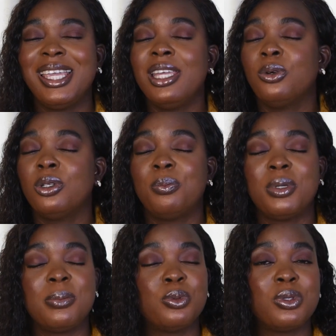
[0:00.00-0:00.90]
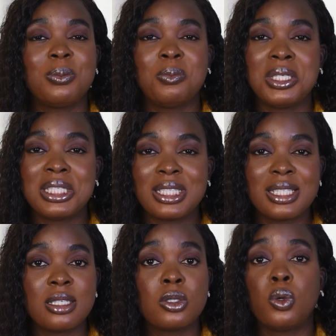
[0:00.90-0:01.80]
in other people's
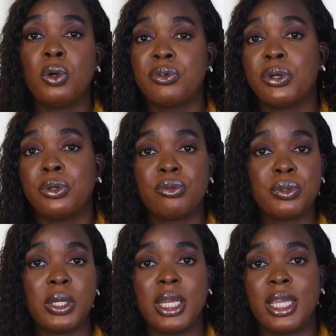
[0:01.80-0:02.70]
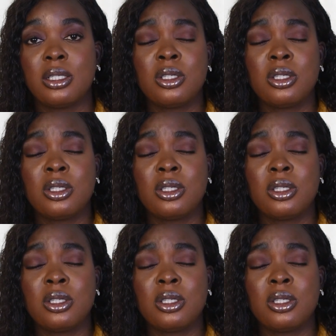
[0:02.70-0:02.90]
businesses over and over again.